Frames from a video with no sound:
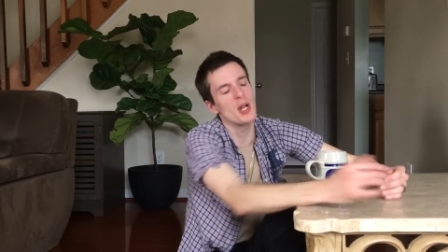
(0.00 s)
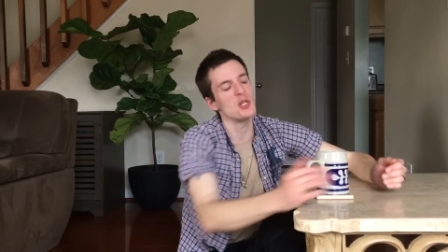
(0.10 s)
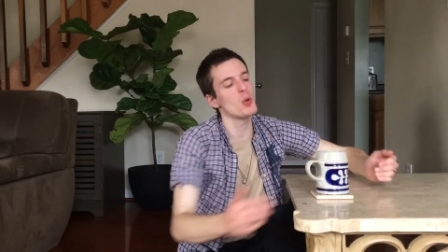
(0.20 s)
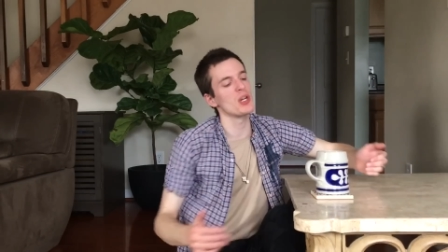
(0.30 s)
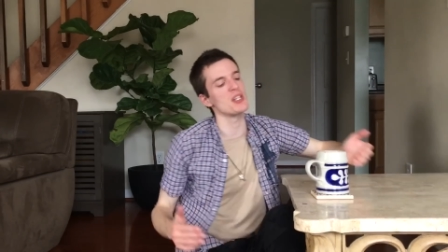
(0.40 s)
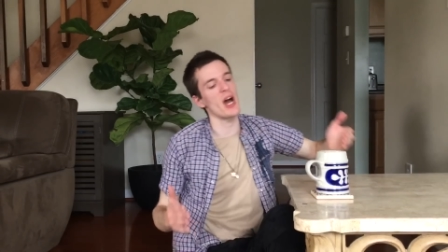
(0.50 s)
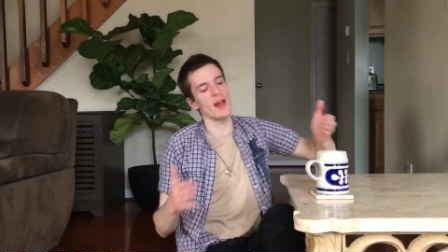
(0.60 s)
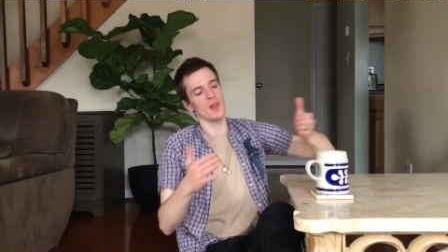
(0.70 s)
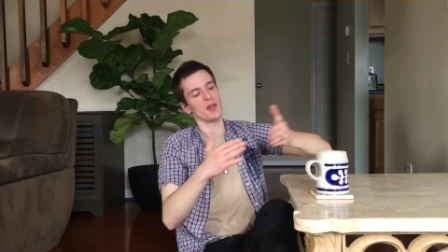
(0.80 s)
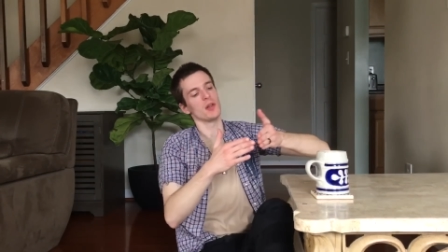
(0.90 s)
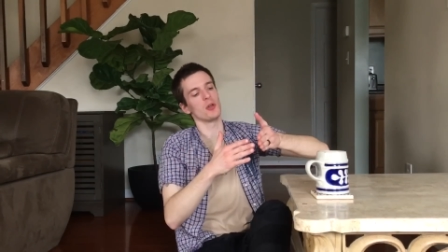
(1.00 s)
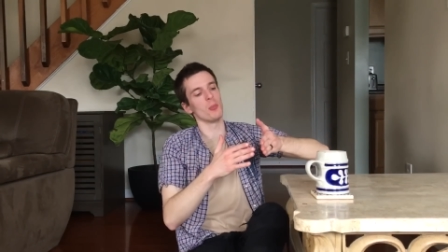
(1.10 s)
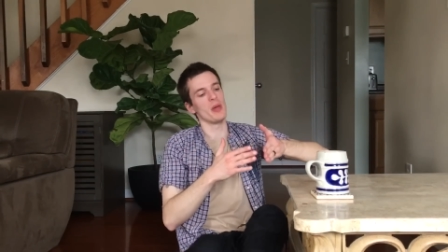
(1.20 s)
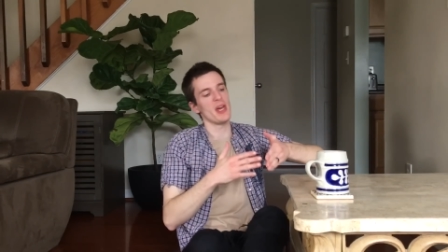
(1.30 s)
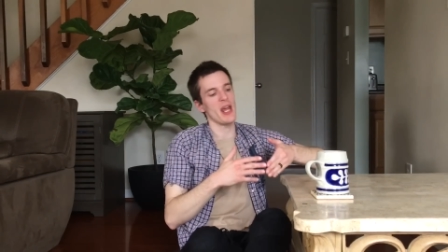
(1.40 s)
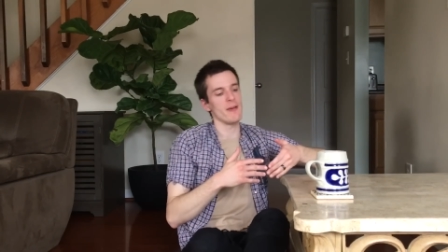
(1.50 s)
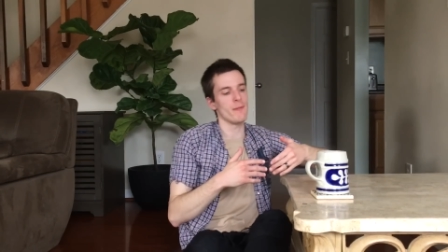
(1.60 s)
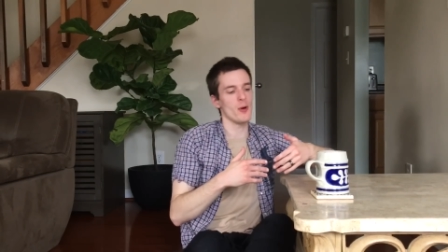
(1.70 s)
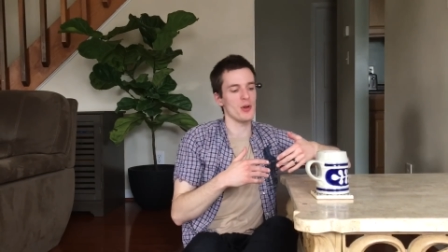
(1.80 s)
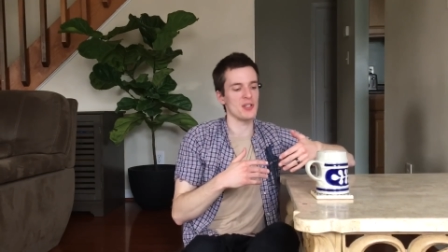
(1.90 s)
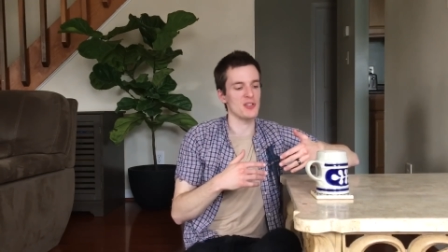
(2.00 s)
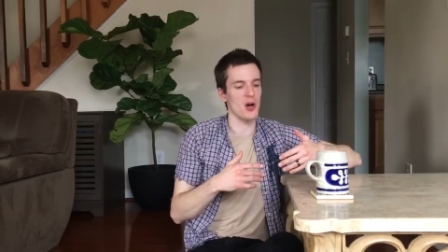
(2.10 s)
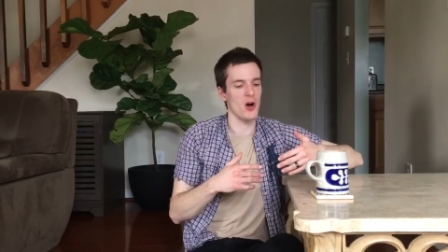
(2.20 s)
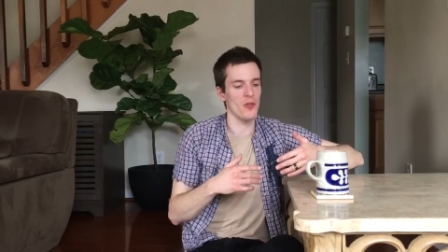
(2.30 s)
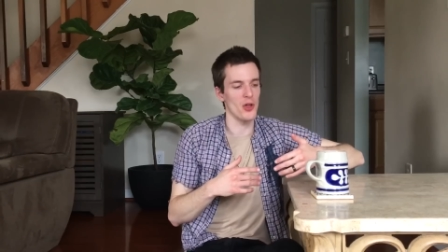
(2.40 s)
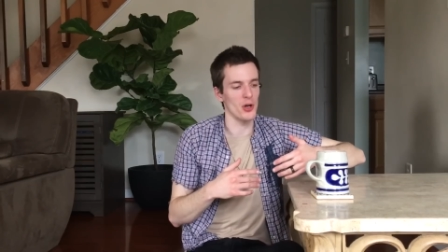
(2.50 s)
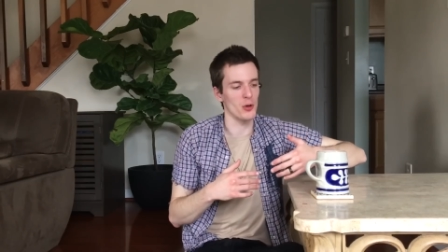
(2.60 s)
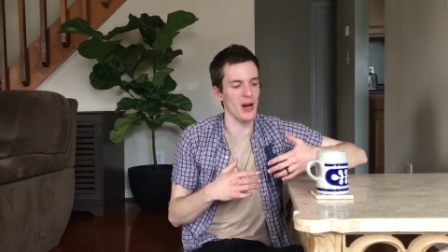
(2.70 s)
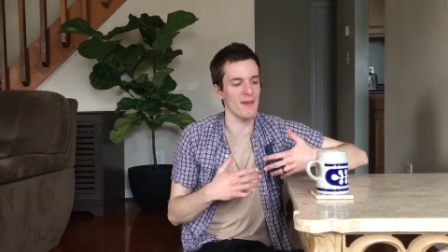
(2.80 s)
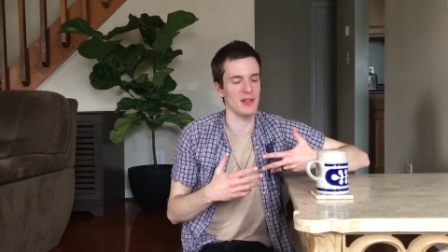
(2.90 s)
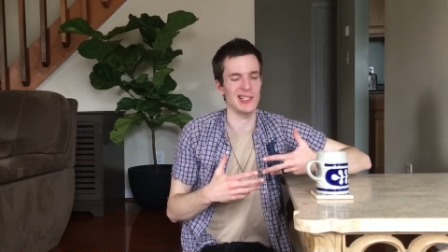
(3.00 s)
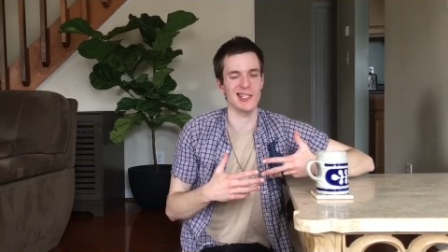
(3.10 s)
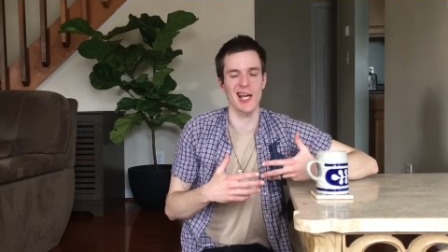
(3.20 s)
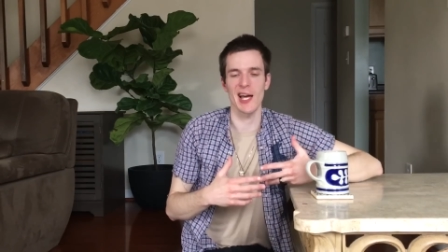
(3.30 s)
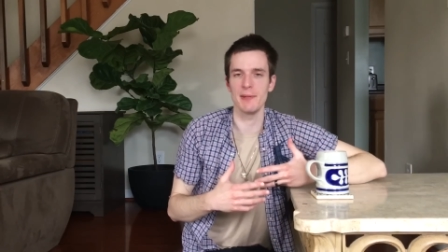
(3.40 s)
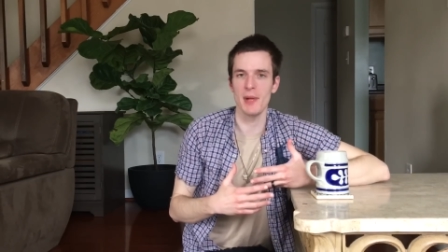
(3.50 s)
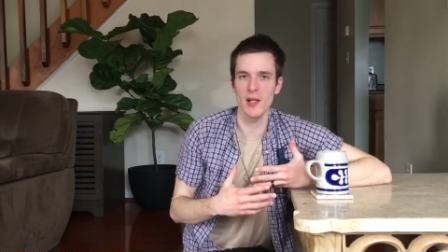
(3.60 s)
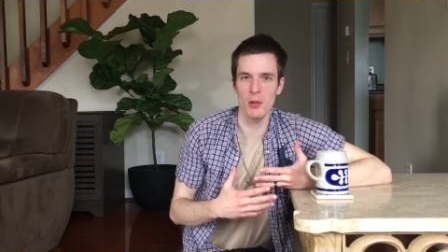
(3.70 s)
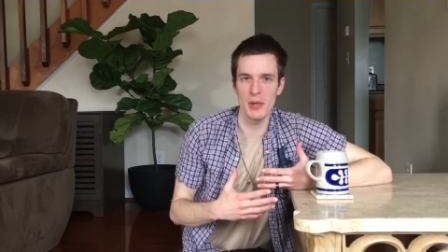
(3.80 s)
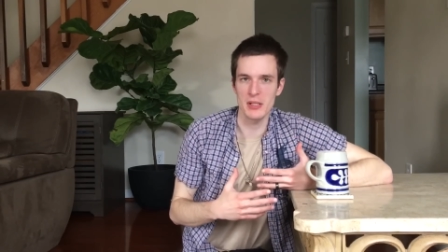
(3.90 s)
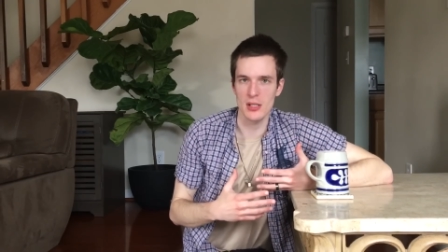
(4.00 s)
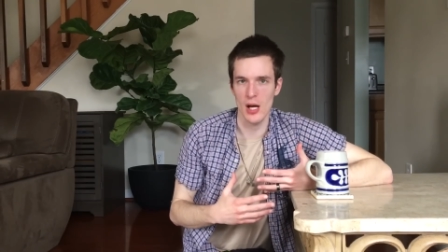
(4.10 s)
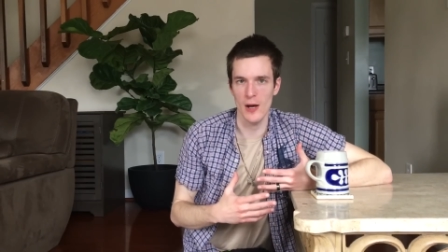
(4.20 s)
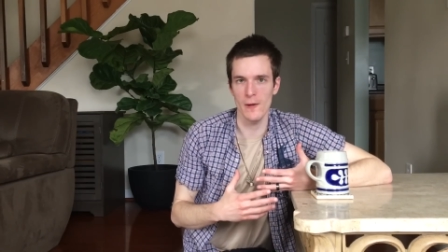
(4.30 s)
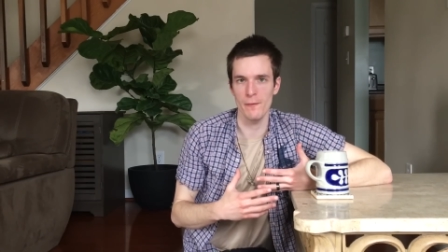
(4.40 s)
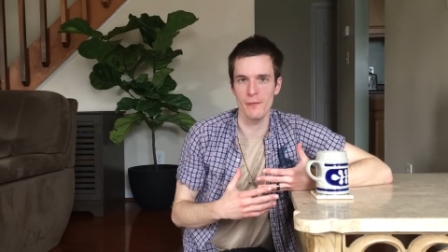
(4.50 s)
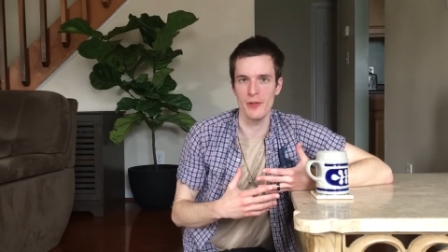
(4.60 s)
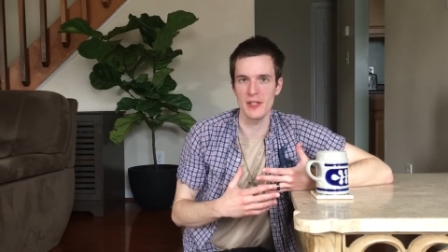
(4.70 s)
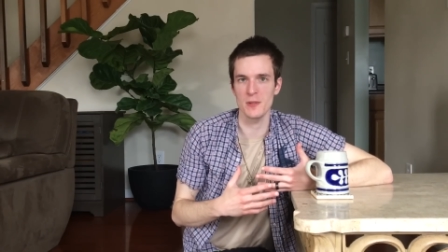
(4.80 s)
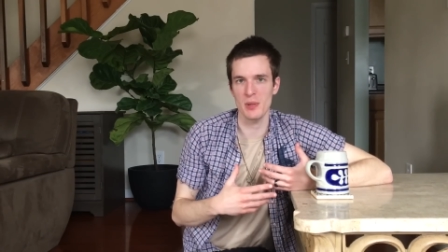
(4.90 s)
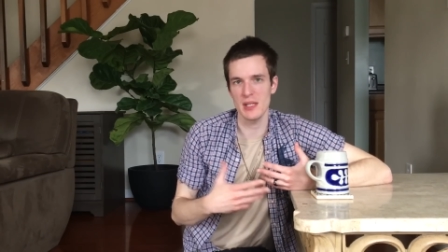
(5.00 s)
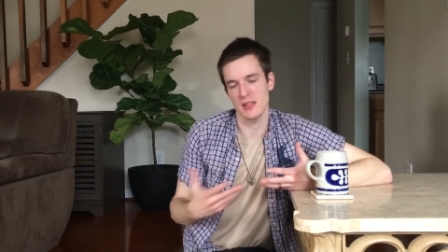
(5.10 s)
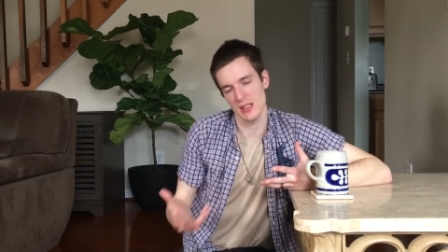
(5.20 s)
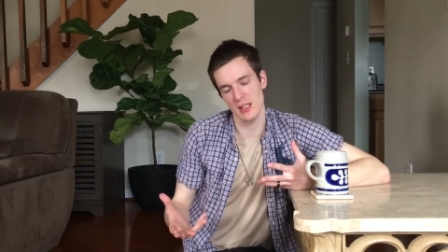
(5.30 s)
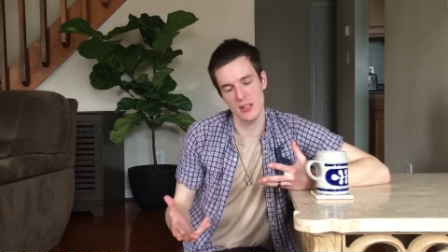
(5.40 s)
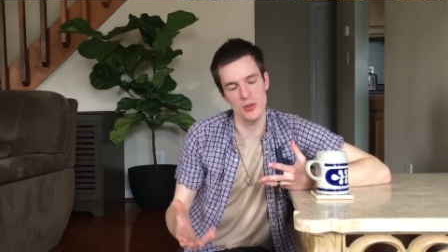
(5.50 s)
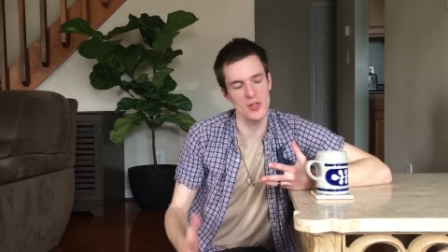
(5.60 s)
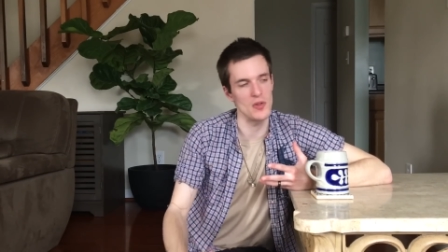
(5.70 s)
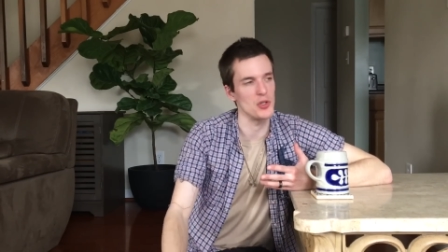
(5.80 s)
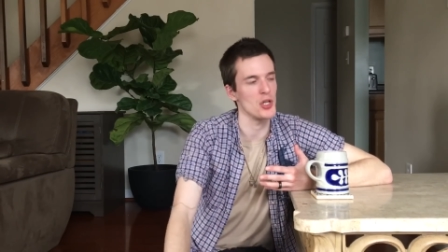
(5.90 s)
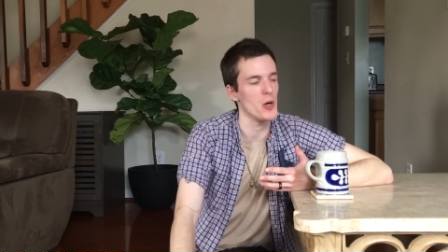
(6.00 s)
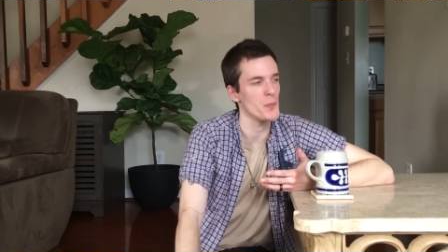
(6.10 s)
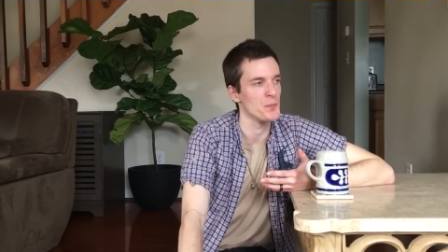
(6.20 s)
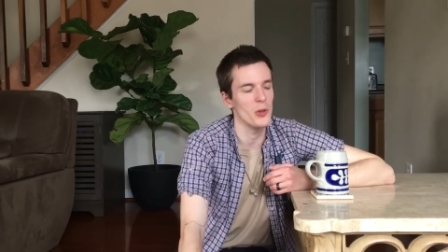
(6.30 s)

But I do want to dial in a little bit and focus on the graphic design element of this piece and its use in the show.